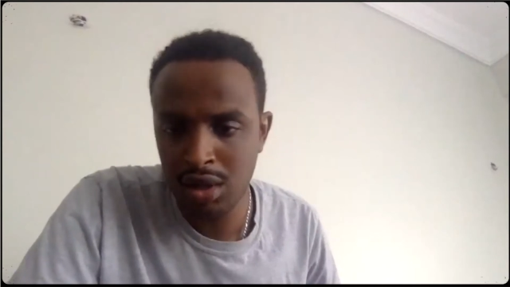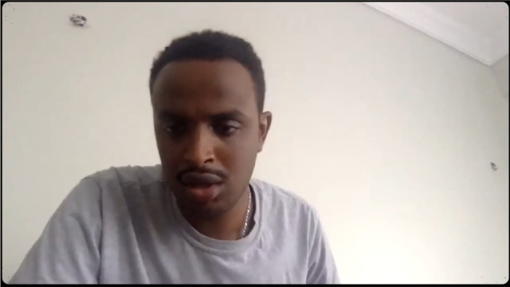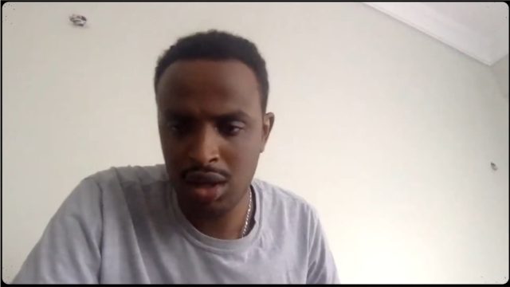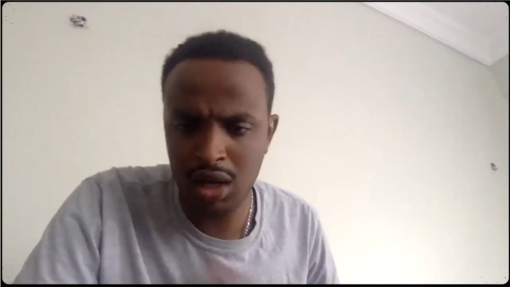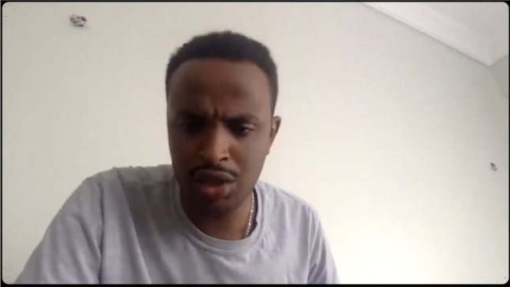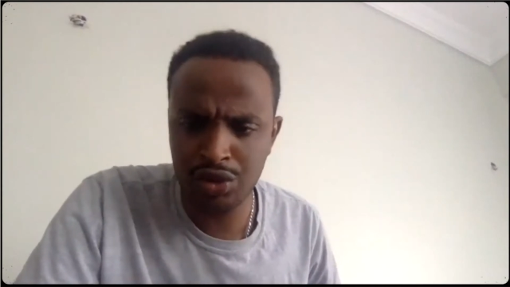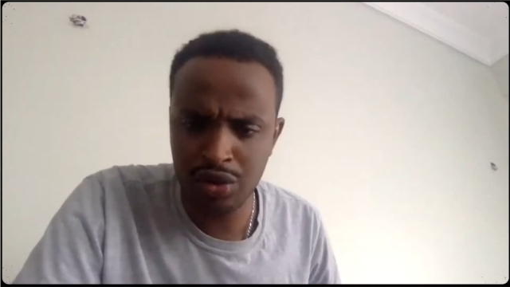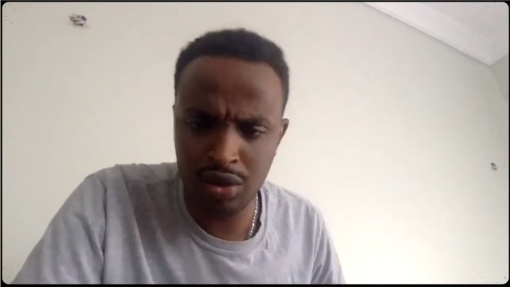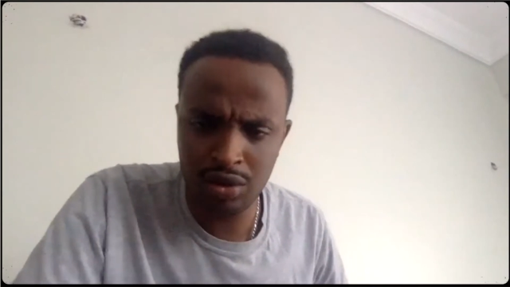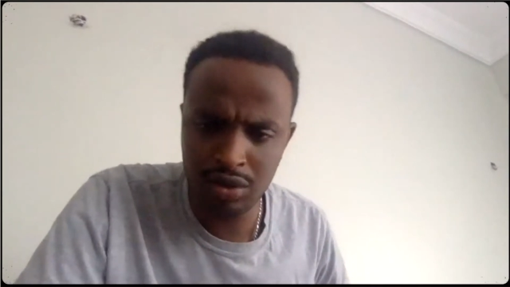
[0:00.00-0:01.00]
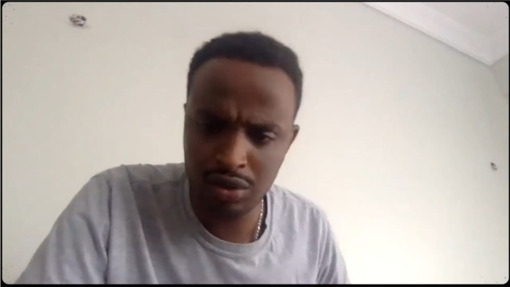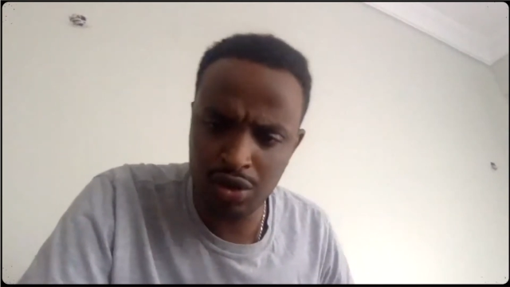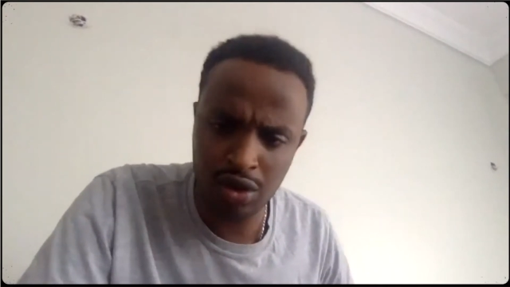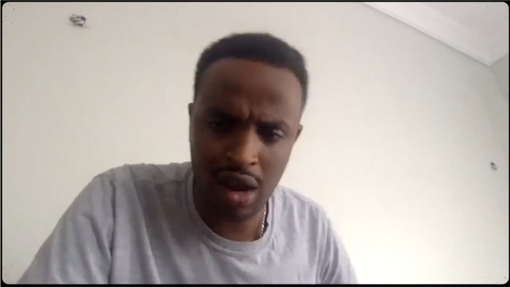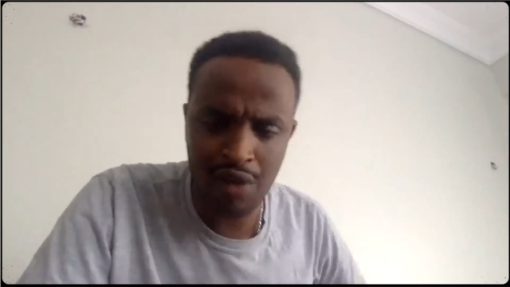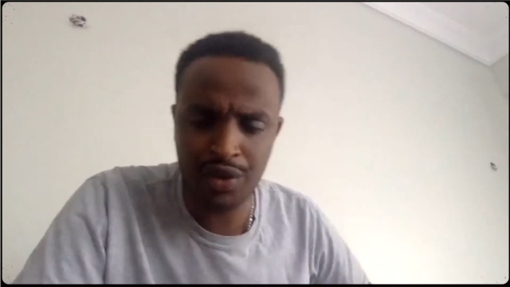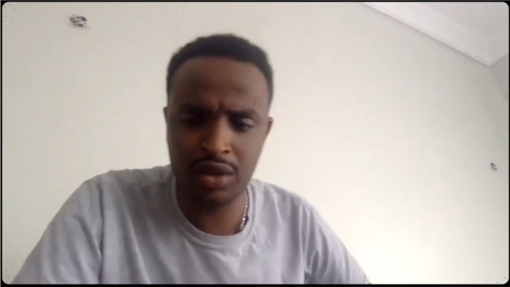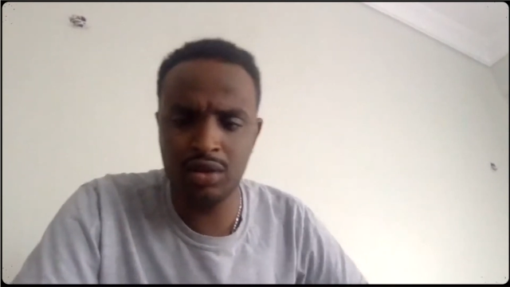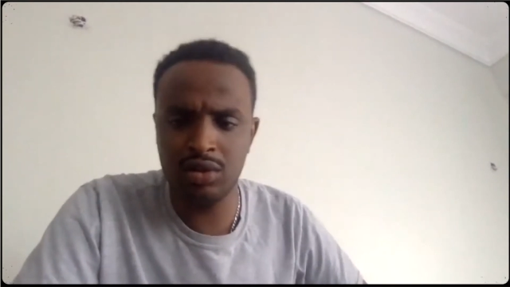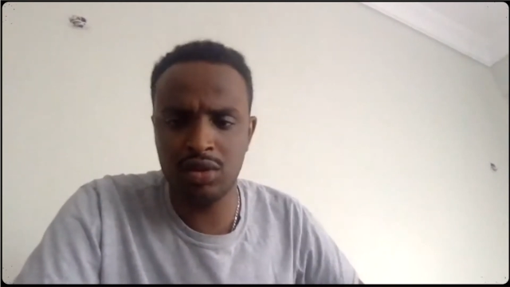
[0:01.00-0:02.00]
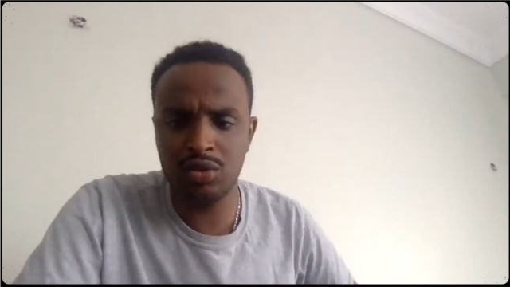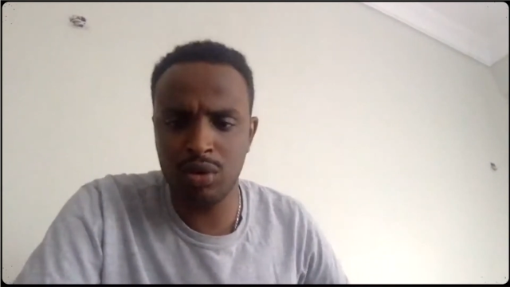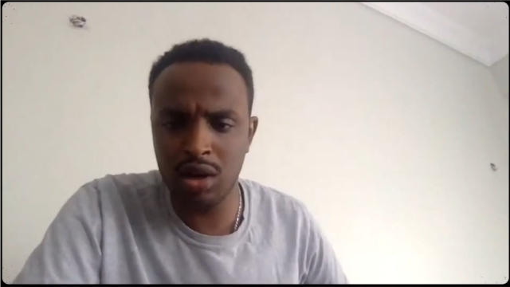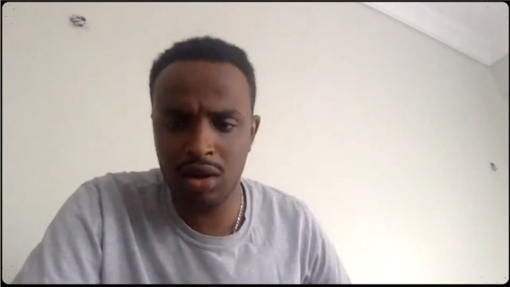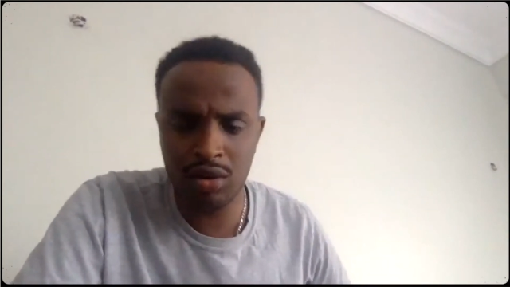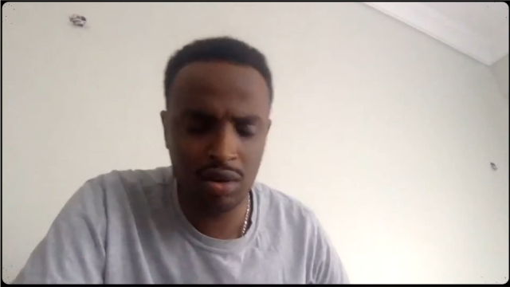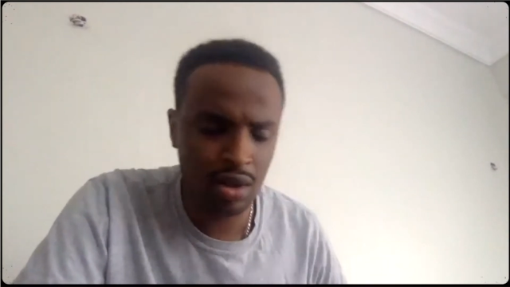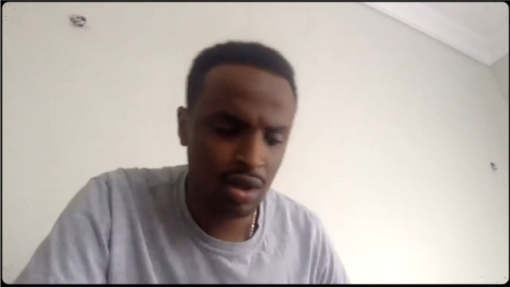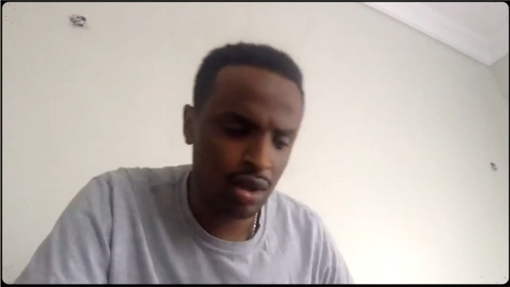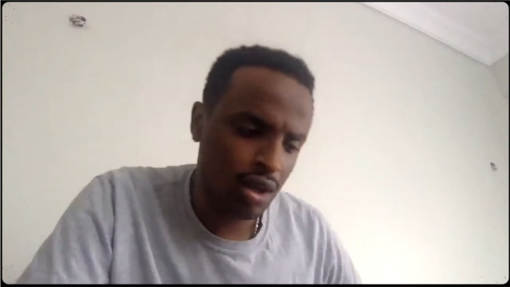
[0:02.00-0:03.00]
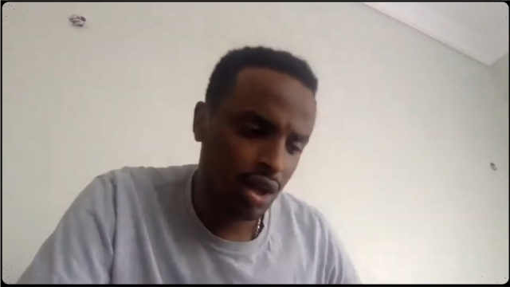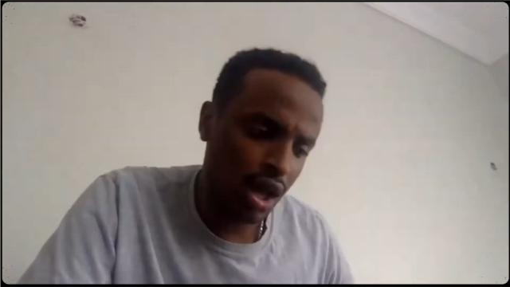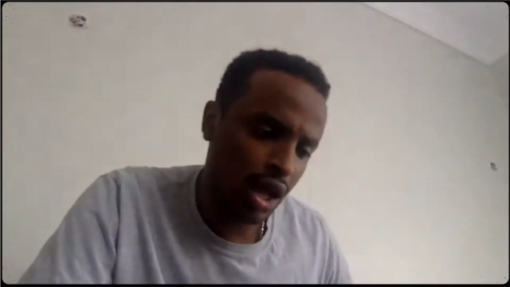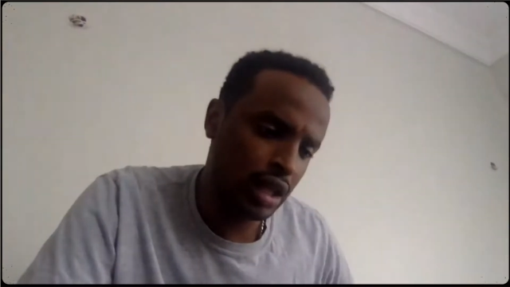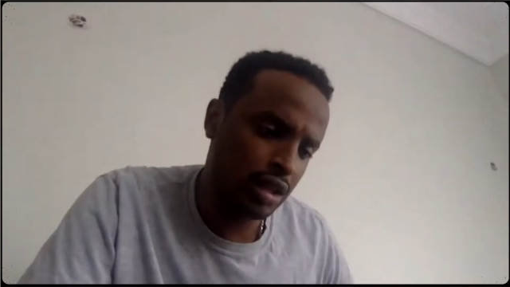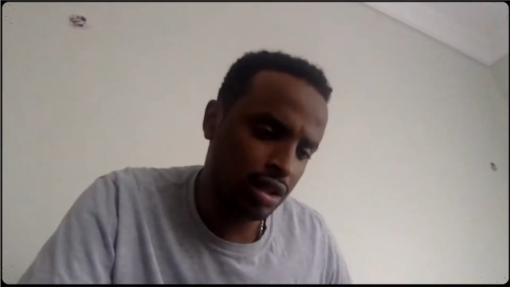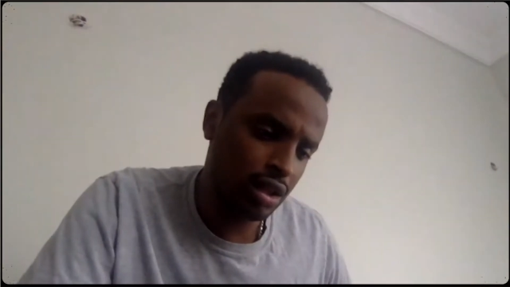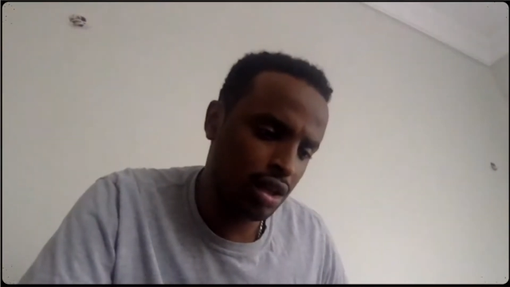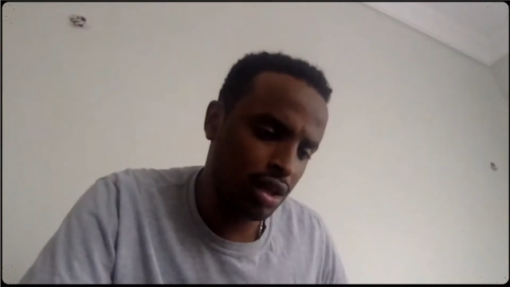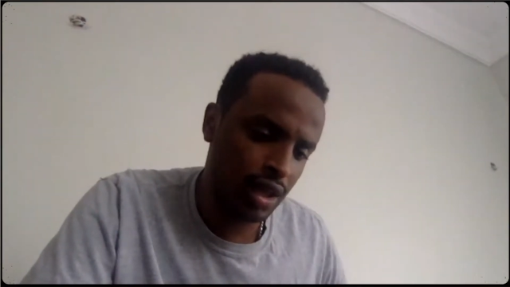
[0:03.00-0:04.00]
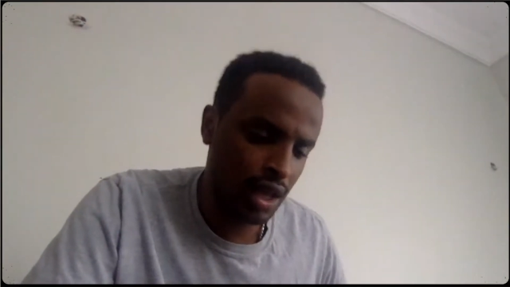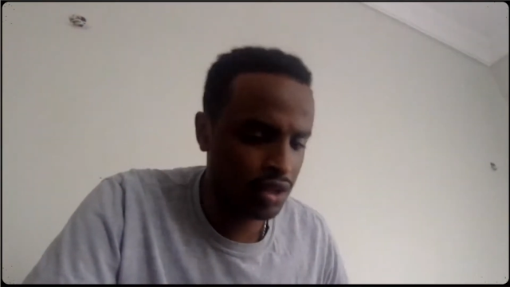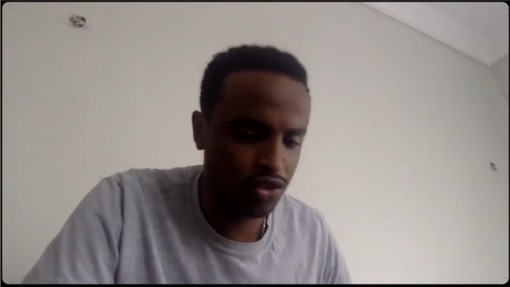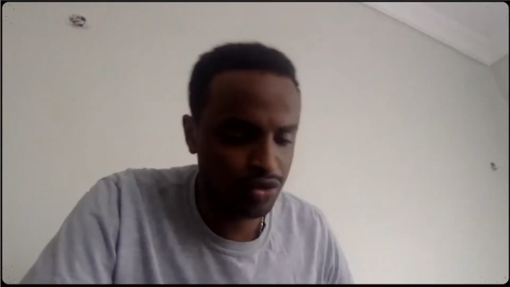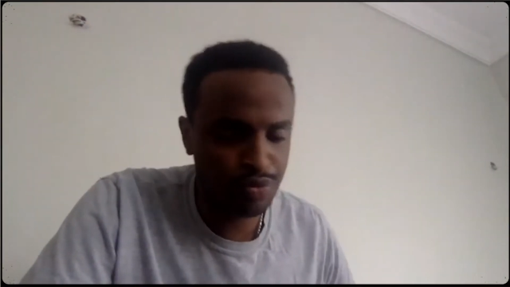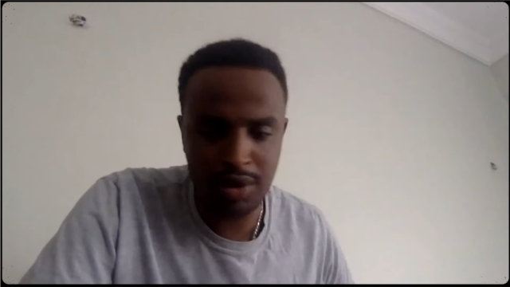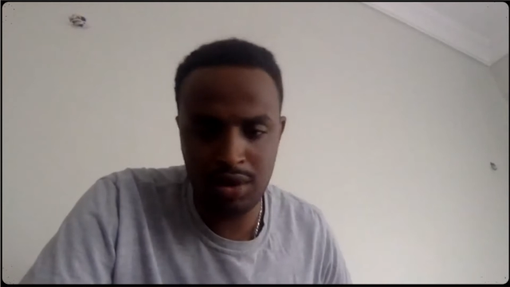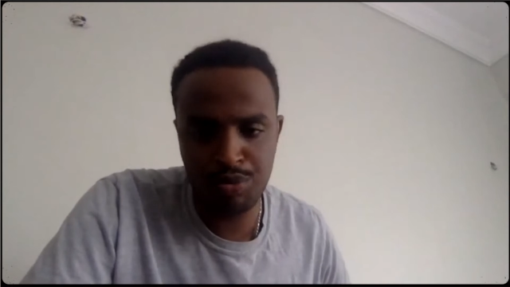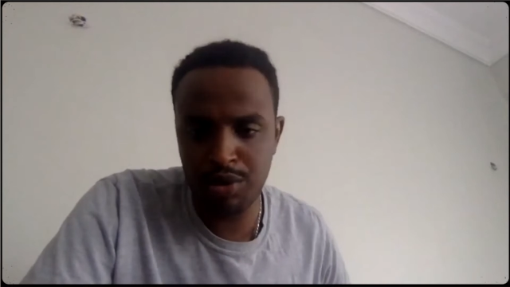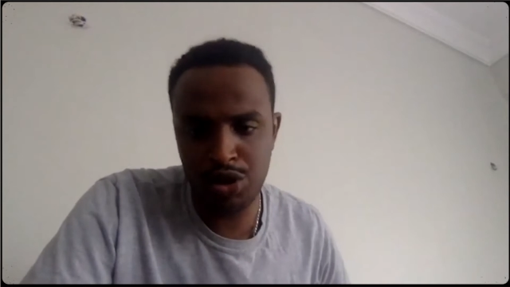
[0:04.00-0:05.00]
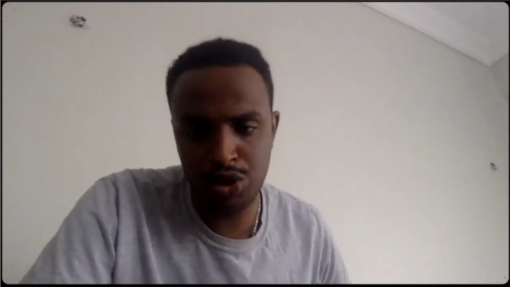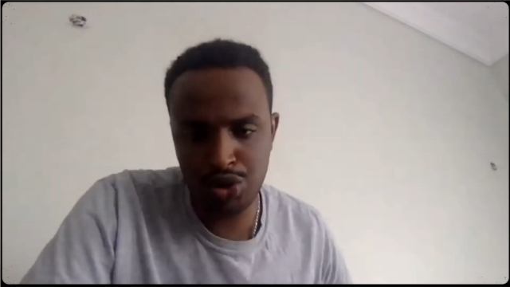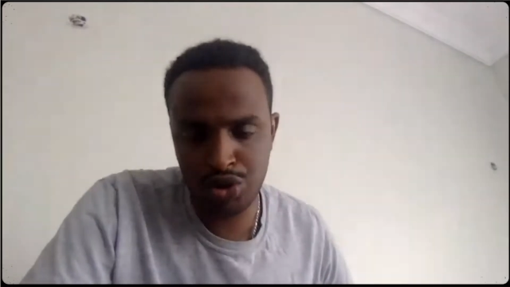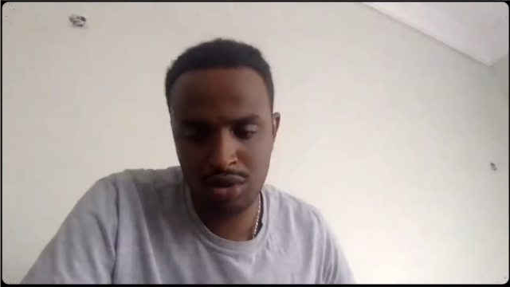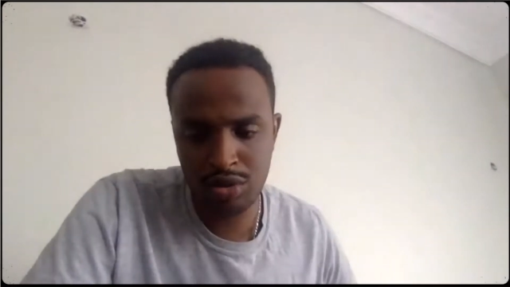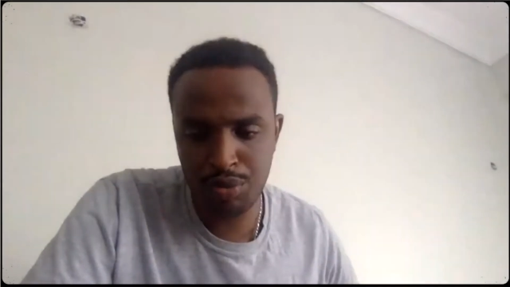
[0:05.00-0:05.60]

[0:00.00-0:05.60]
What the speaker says: to non-Africans as well, and yeah, it's been huge.